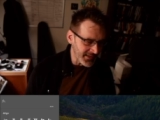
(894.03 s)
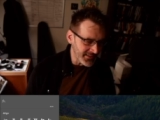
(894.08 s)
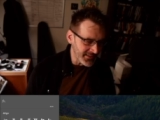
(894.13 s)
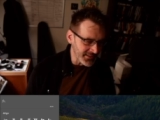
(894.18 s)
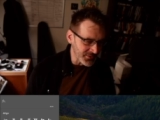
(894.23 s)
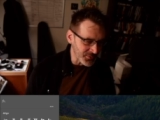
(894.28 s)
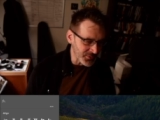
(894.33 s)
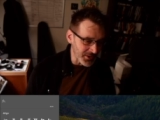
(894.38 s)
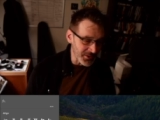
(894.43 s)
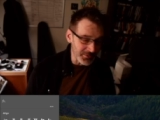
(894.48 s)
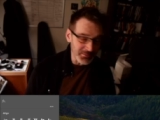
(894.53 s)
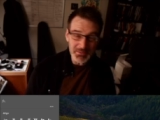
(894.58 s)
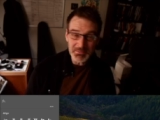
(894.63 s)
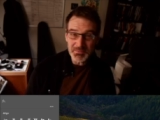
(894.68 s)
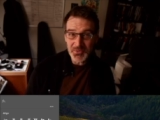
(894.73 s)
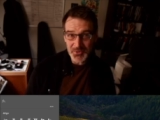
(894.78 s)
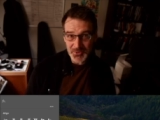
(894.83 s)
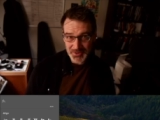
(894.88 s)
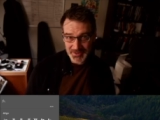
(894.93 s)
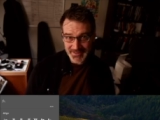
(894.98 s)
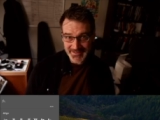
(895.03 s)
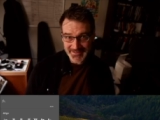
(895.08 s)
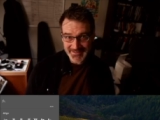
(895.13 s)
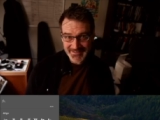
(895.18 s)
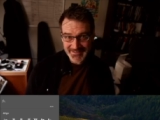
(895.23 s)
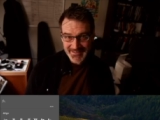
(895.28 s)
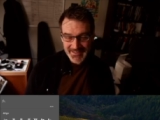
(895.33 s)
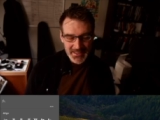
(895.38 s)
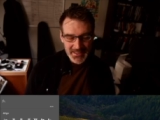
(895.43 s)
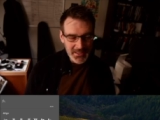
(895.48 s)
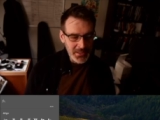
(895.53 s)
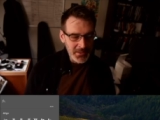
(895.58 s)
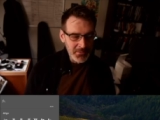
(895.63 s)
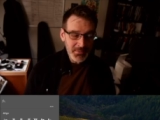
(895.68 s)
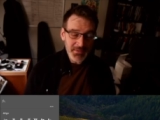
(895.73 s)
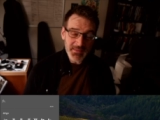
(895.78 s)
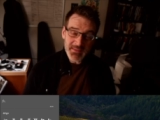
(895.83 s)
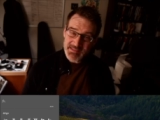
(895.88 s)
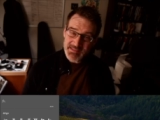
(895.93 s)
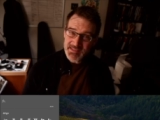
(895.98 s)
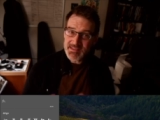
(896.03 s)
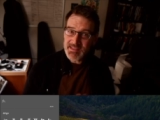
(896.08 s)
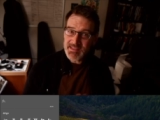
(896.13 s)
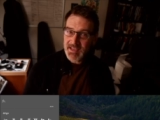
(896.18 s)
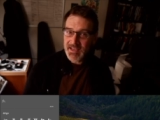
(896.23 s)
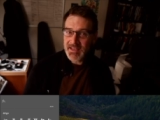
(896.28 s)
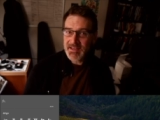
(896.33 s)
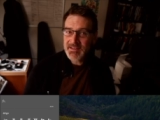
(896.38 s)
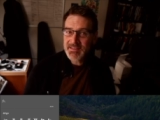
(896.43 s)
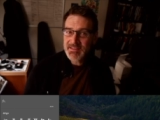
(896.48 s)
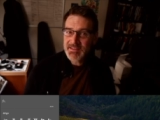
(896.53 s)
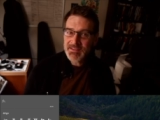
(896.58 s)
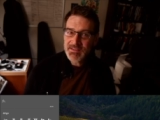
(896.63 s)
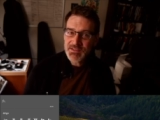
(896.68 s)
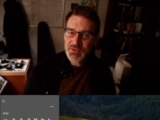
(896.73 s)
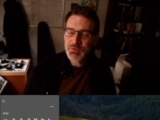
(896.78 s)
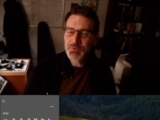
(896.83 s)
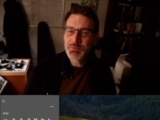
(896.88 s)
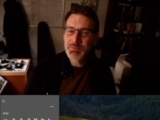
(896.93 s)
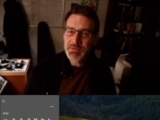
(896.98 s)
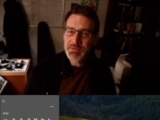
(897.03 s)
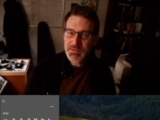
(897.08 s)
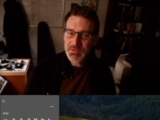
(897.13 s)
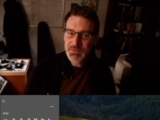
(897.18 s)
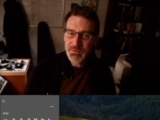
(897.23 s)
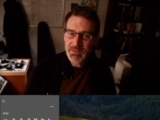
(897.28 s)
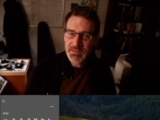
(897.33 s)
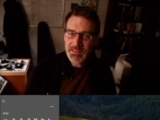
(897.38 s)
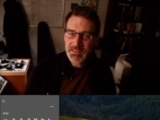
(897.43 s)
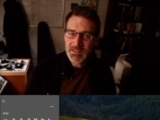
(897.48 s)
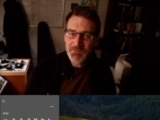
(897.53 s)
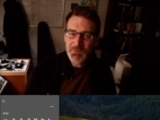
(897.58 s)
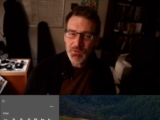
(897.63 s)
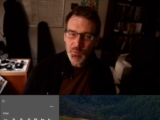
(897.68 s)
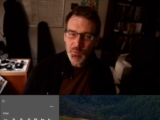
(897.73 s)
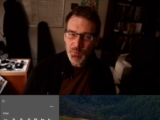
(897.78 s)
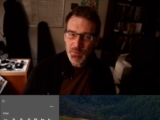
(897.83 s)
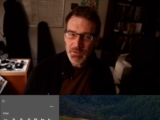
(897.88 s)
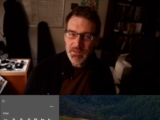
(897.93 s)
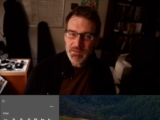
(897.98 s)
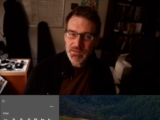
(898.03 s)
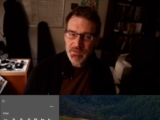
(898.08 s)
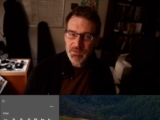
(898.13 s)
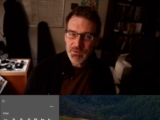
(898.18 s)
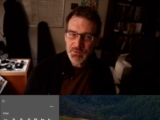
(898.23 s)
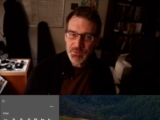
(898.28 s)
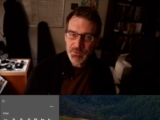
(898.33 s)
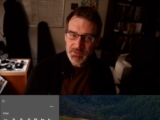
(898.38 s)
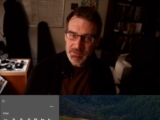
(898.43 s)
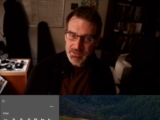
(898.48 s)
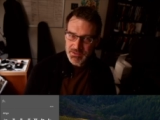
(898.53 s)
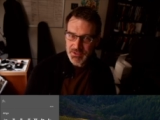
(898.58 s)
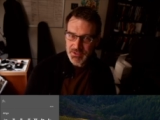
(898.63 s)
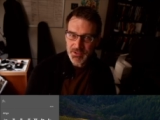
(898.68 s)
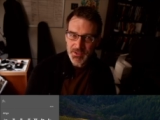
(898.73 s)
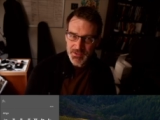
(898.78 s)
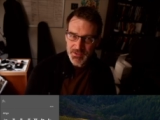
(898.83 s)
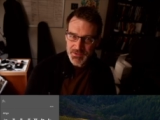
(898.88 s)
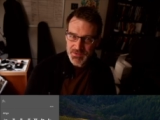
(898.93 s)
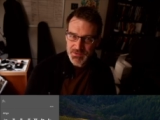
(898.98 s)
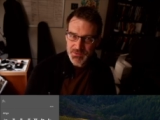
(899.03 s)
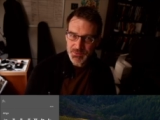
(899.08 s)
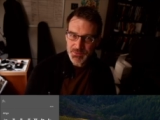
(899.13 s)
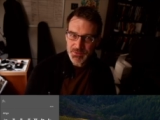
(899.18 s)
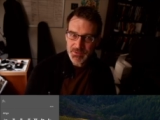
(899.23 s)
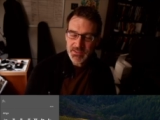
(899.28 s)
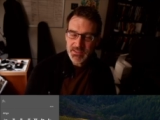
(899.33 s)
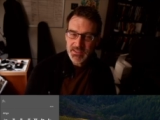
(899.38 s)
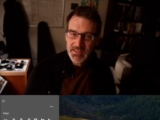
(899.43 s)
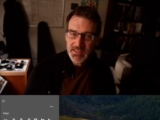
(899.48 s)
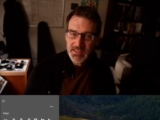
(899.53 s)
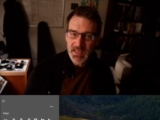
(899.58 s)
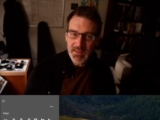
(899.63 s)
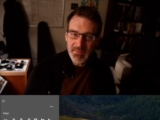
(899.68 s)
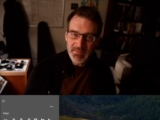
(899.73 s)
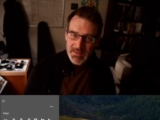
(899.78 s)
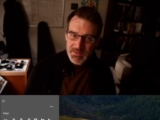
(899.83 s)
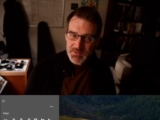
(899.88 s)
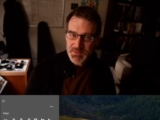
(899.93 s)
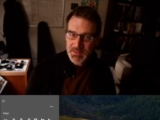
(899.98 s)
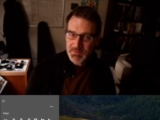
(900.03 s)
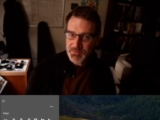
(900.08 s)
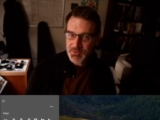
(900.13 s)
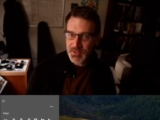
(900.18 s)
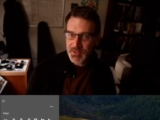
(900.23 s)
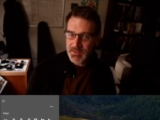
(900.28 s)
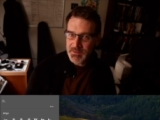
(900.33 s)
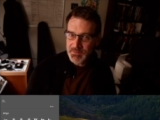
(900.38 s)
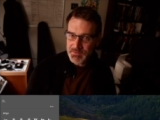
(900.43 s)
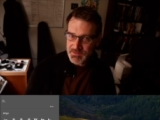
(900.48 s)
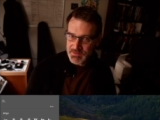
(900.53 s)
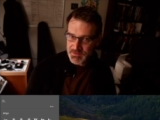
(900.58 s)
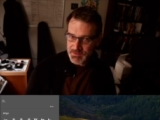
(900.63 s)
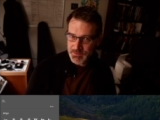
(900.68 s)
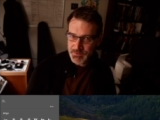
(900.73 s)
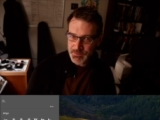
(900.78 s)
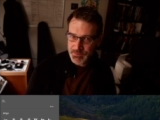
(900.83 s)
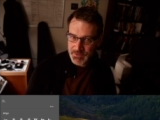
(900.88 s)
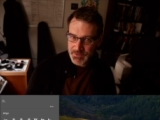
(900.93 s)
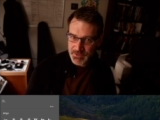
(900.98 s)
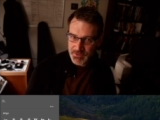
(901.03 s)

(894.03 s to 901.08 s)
incredibly boring, but this is the kind of thing that you would be doing if you went to a legit art school. And that's what I'm trying to do